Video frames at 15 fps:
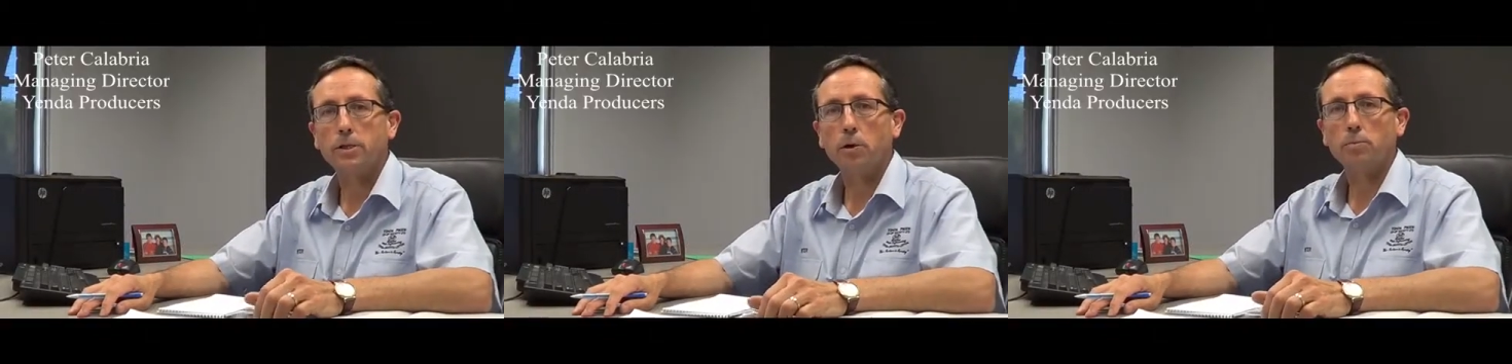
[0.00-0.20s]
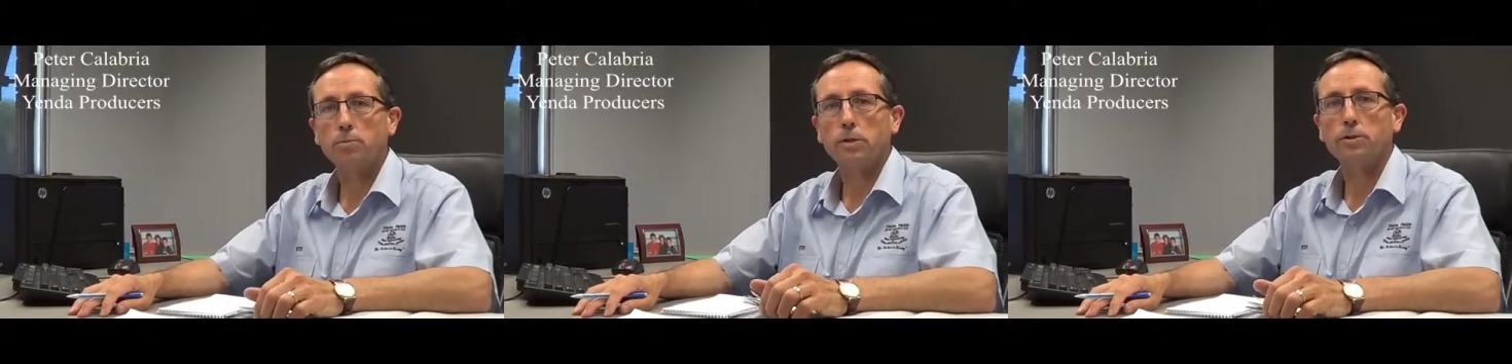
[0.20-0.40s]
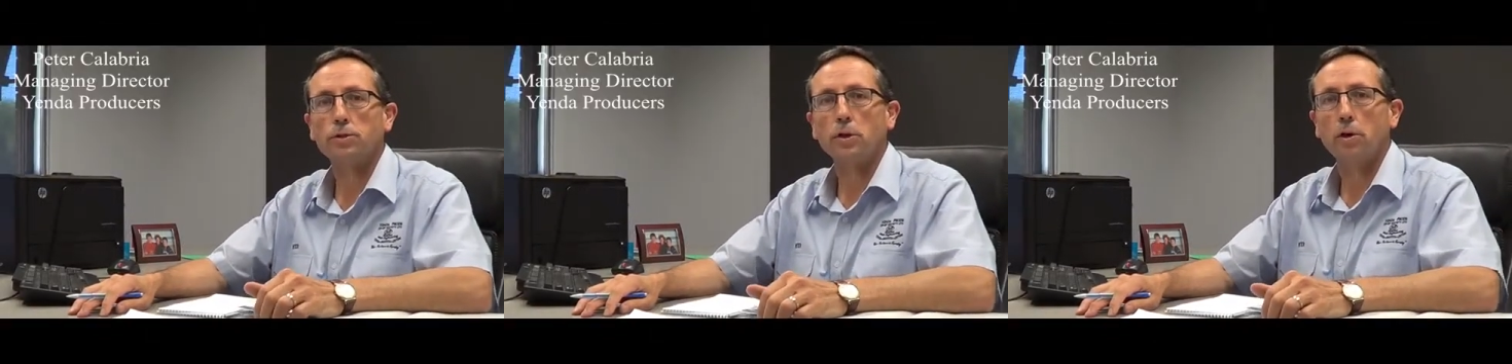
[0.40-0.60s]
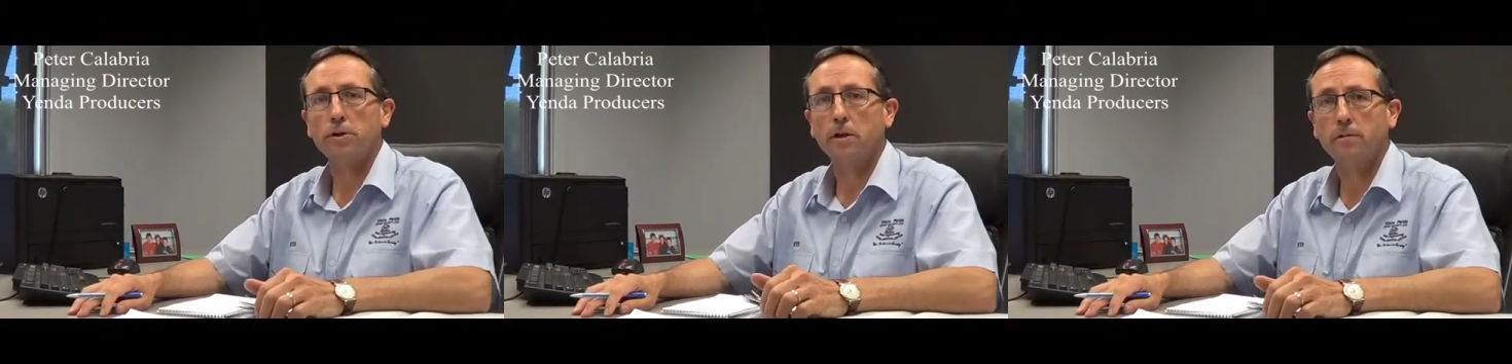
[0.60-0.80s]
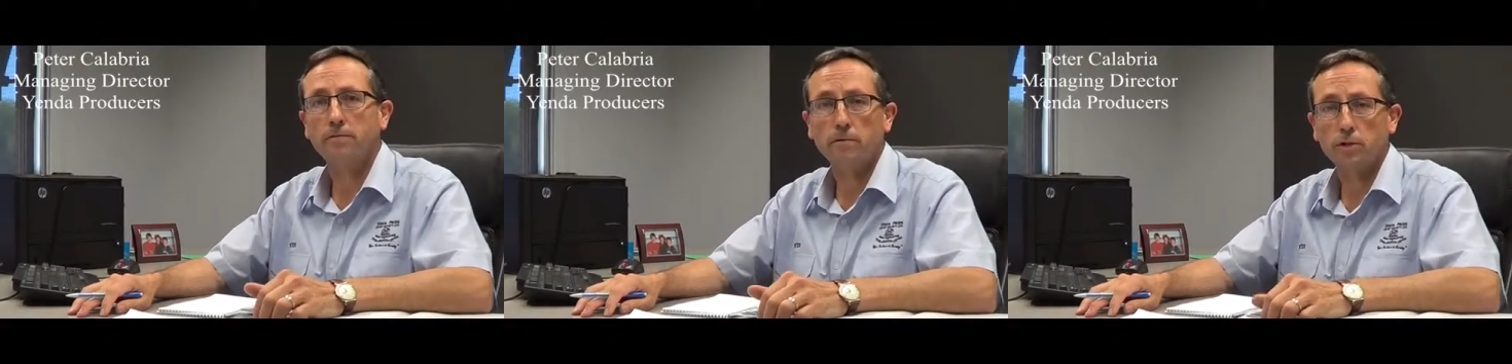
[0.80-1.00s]
helped us
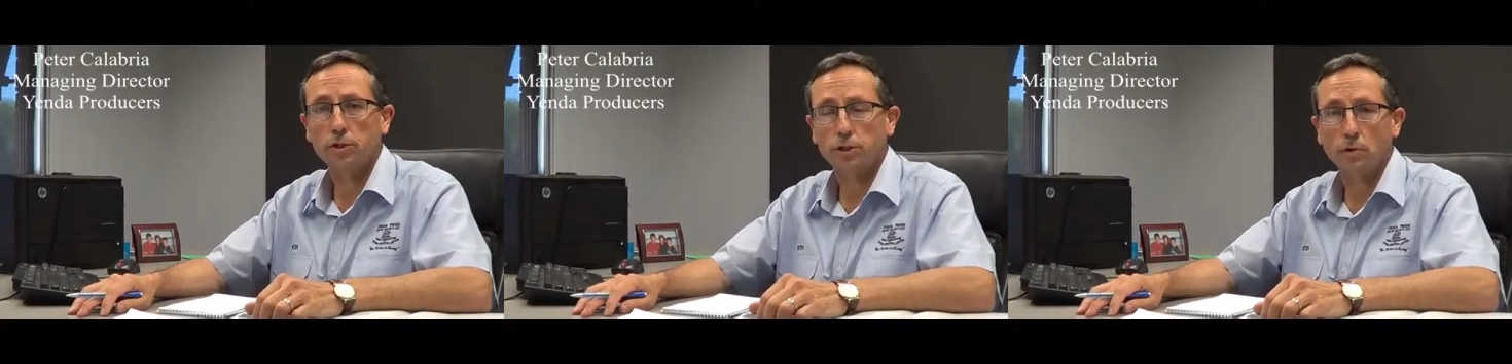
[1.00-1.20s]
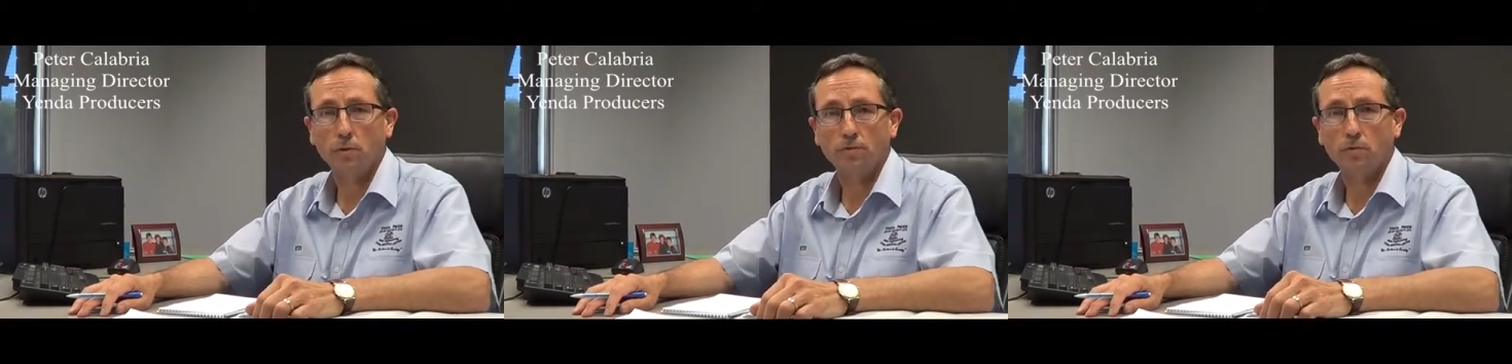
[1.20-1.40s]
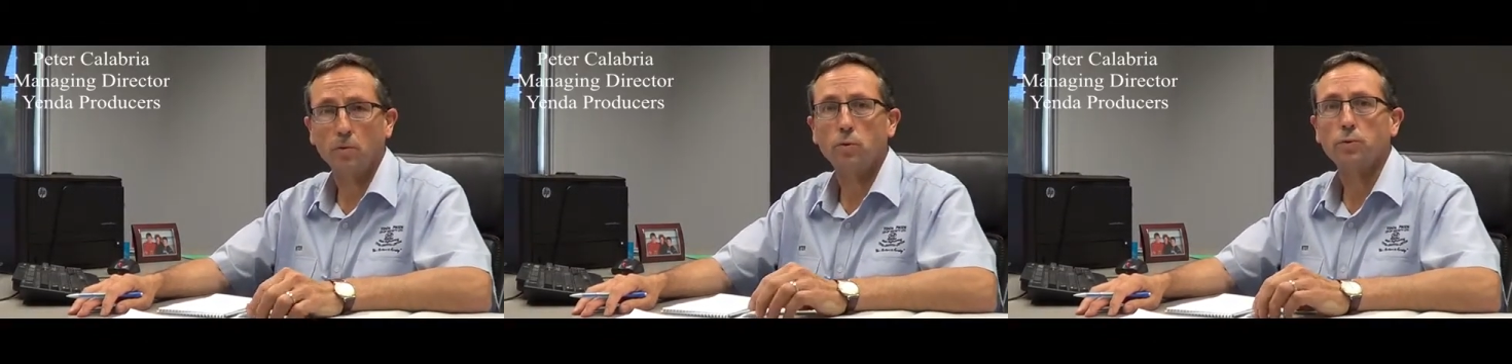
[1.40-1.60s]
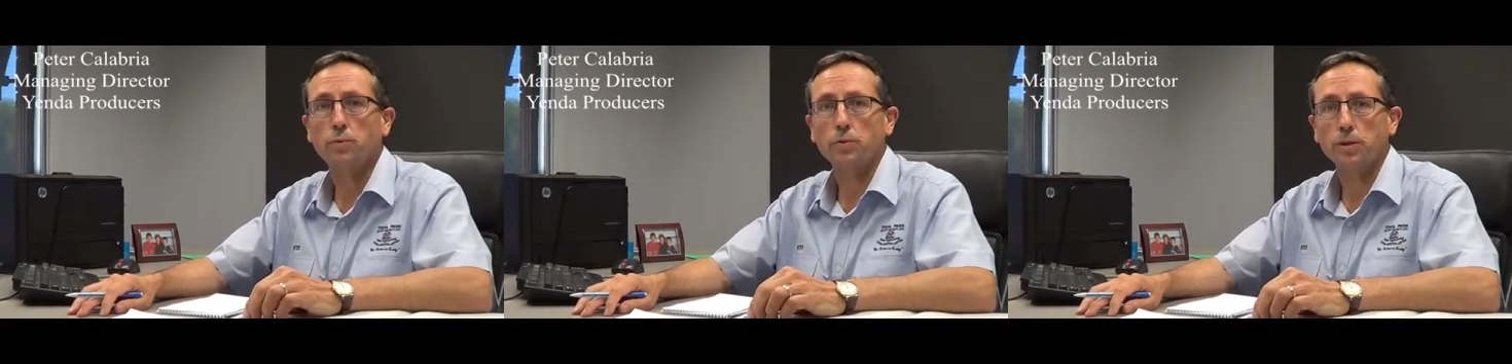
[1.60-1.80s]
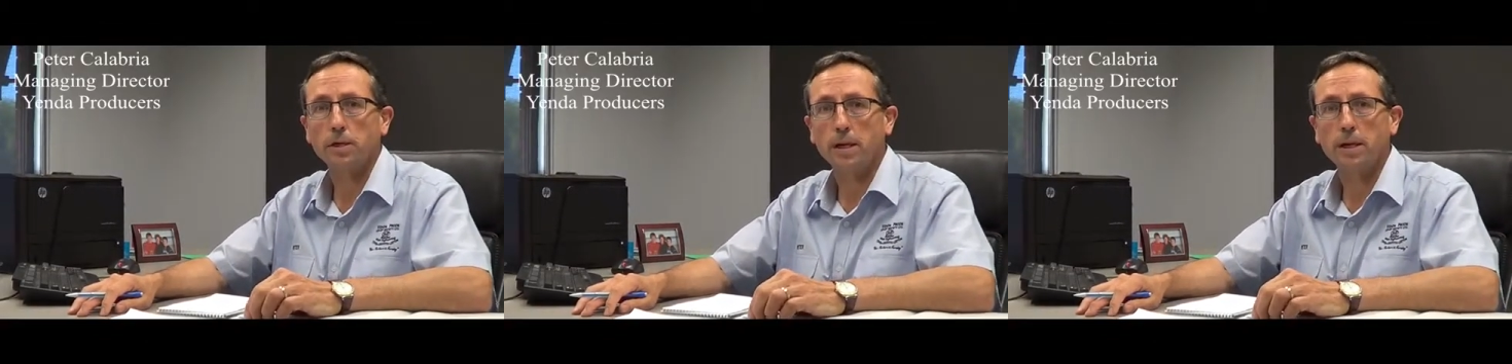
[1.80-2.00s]
identify shortfalls
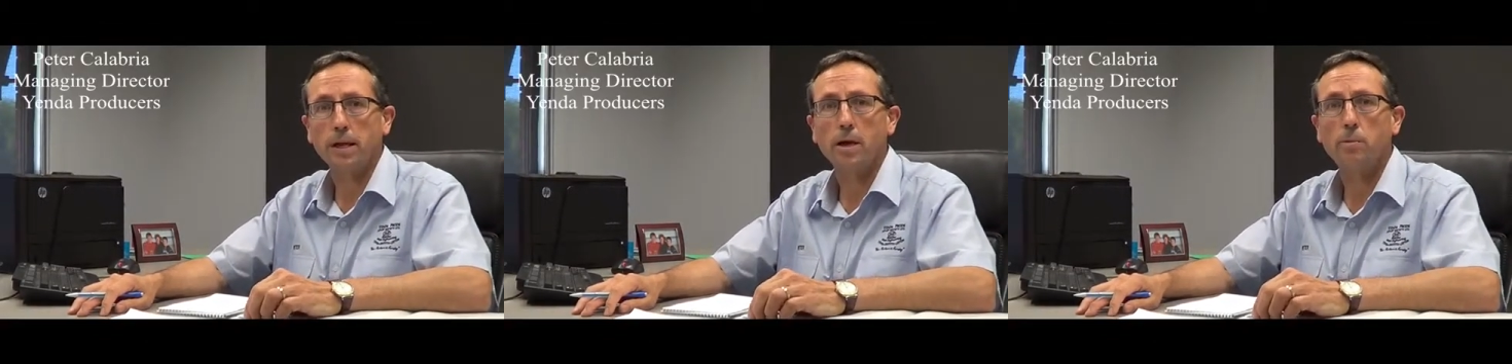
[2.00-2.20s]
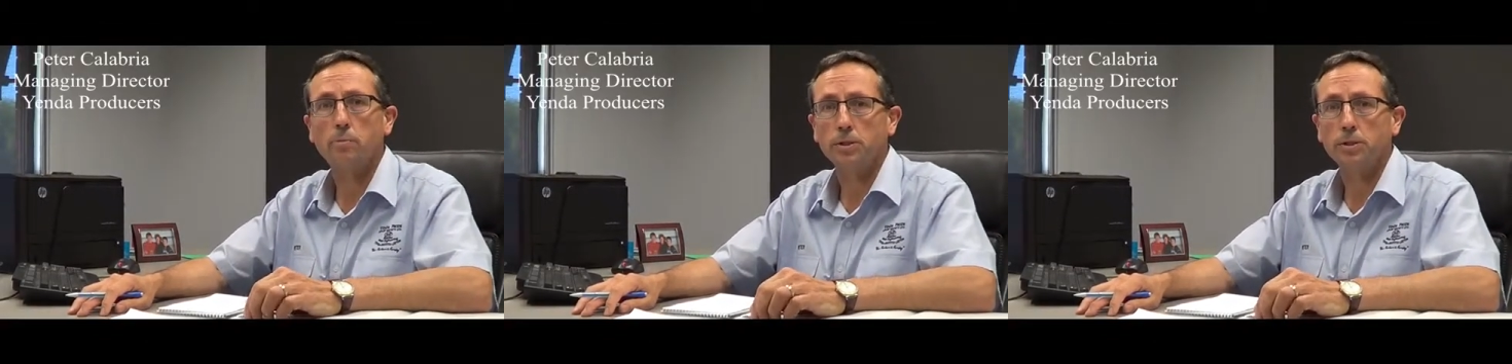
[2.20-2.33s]
within our